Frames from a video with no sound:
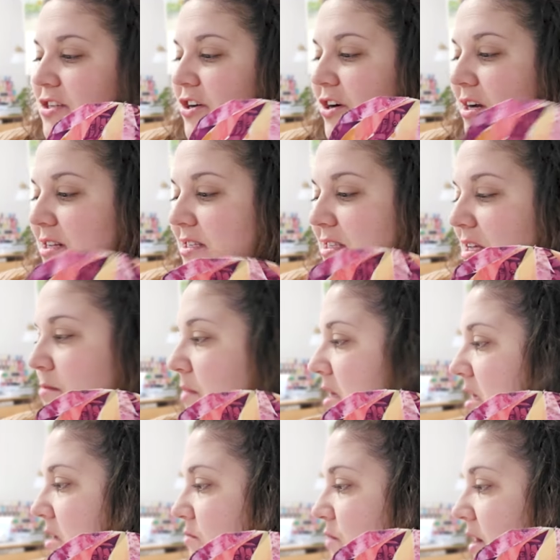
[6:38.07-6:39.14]
You're gonna see
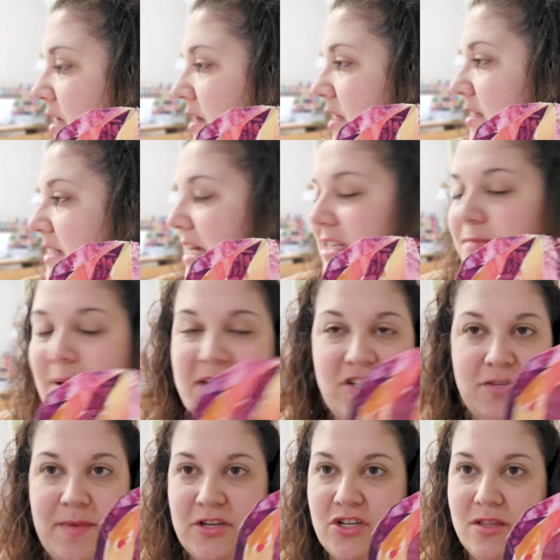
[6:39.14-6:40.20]
me running a little test patch
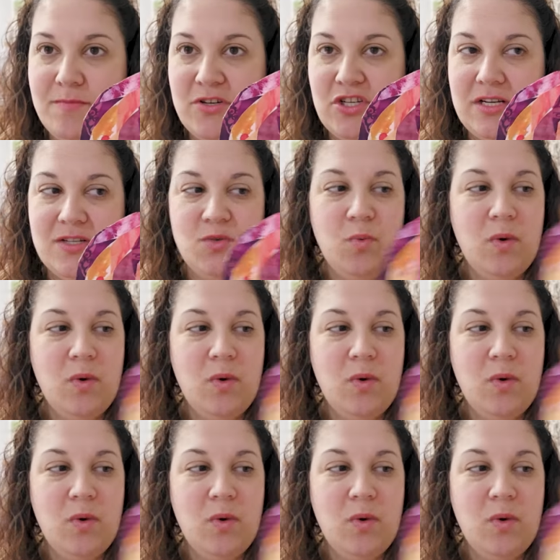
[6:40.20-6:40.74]
to make sure the machine is